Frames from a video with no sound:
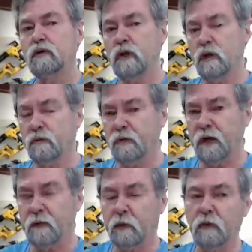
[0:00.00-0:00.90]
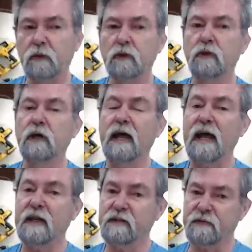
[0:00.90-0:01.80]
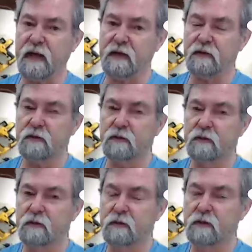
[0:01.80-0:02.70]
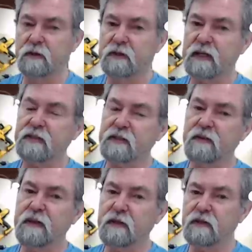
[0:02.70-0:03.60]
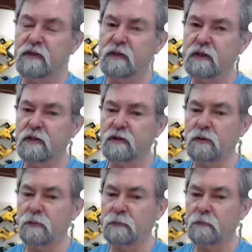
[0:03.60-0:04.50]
notifiable activated? That's the thing that you need to do.